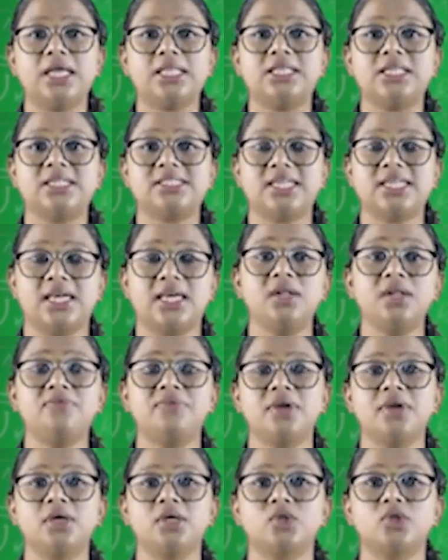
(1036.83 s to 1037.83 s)
The second
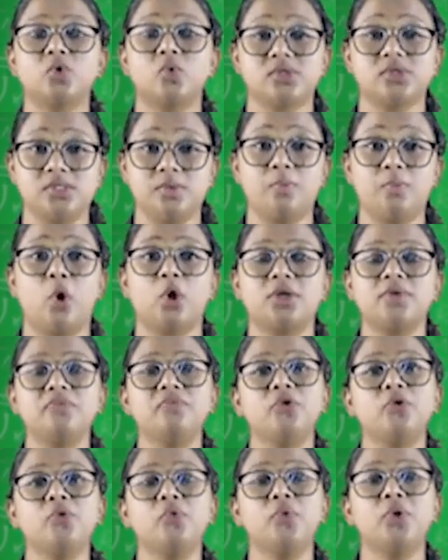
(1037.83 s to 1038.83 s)
figure shows the
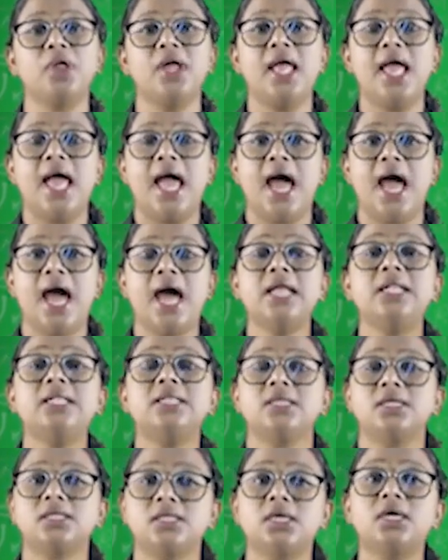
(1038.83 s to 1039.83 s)
bottom view
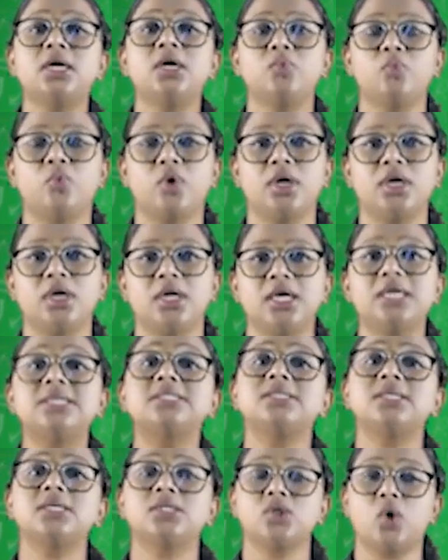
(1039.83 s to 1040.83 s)
and the third one
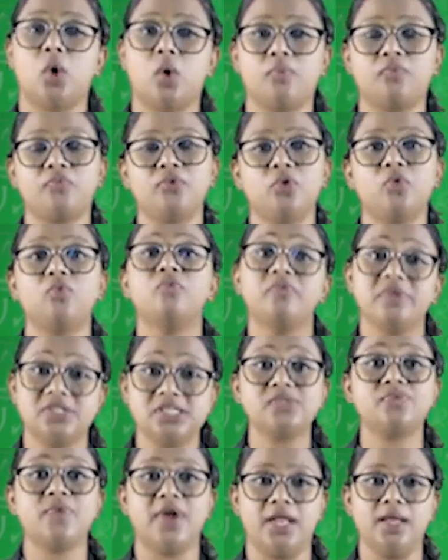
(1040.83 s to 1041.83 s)
is the top view, which
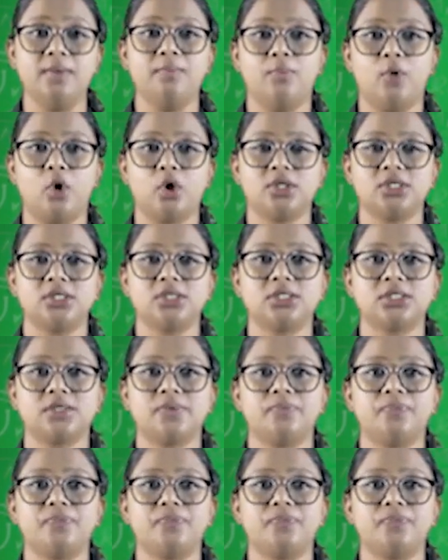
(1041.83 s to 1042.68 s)
is very important.